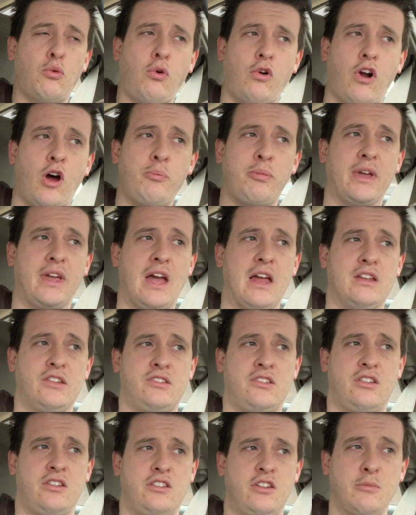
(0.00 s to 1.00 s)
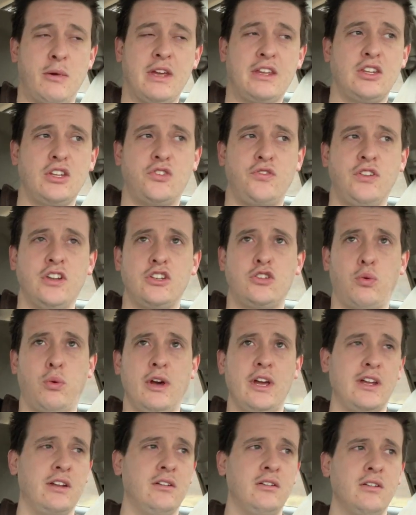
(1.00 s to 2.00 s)
we're up against. To make this
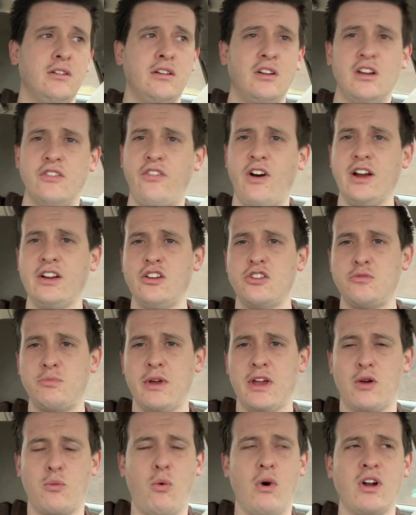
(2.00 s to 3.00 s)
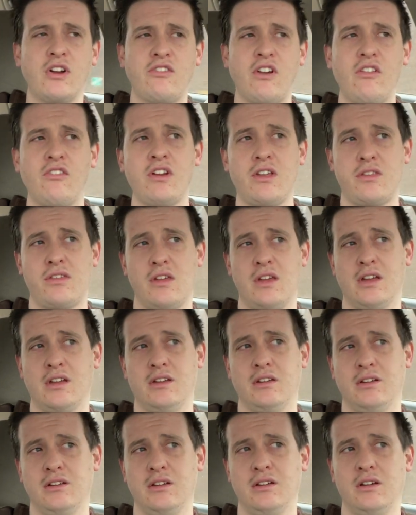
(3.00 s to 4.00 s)
V-twin, if I just make one of everything,
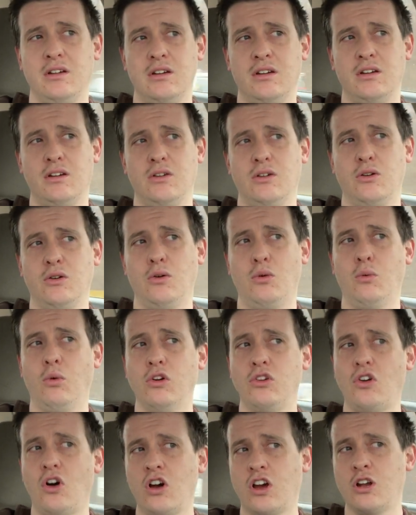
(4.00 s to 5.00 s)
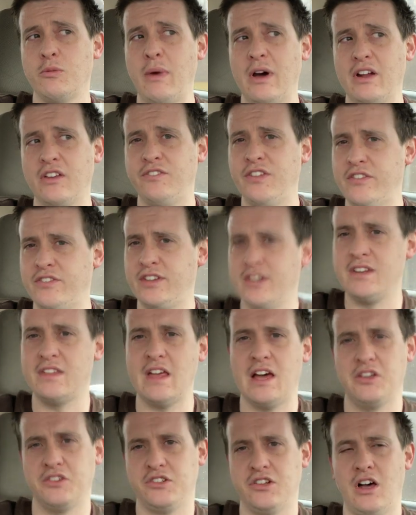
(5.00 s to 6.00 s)
we're talking about a
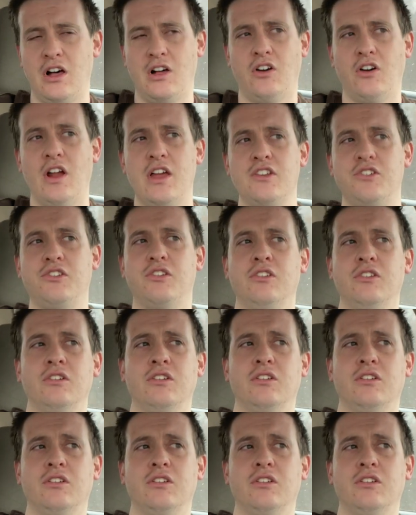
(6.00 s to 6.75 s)
$15,000 engine.